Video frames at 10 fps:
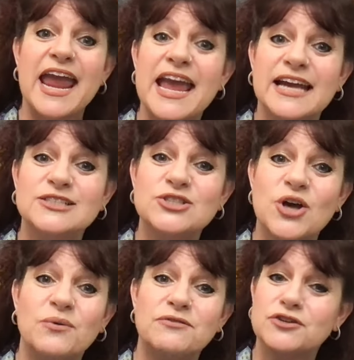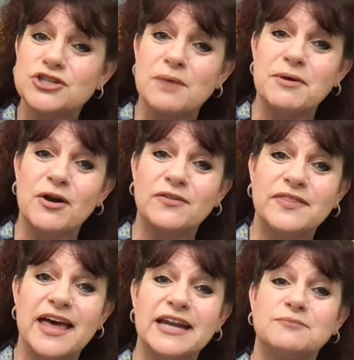And so if you're shopping
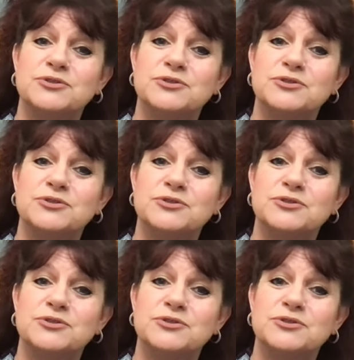online, I'm